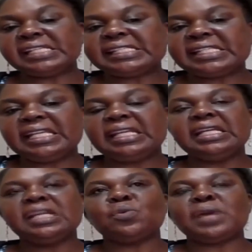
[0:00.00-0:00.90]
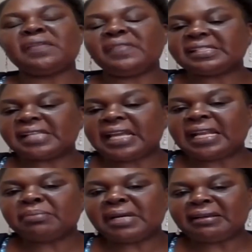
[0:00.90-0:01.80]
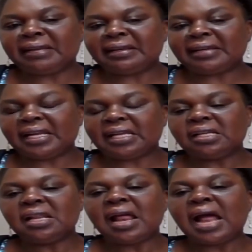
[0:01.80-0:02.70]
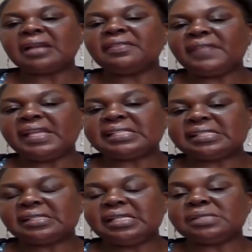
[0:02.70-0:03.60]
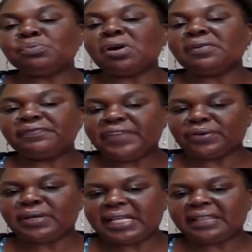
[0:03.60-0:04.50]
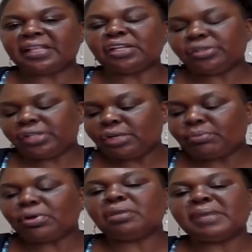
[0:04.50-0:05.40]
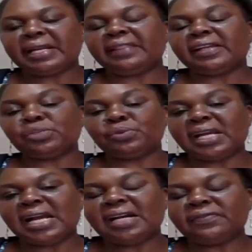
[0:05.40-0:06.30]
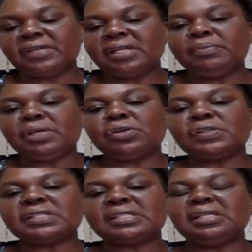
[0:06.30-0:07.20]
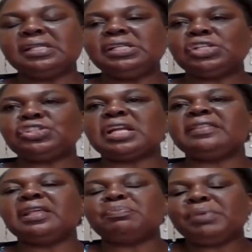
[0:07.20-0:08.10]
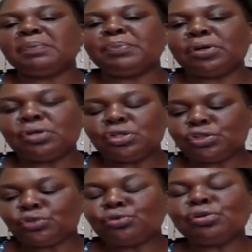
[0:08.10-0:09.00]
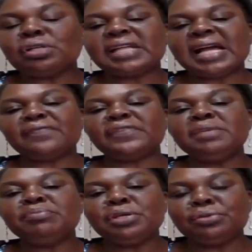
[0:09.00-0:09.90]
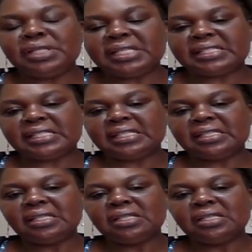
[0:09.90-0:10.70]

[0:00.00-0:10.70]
Kisii, where there's highland malaria, and this is more virulent than the normal malaria that we have, because initially the people do not have immunity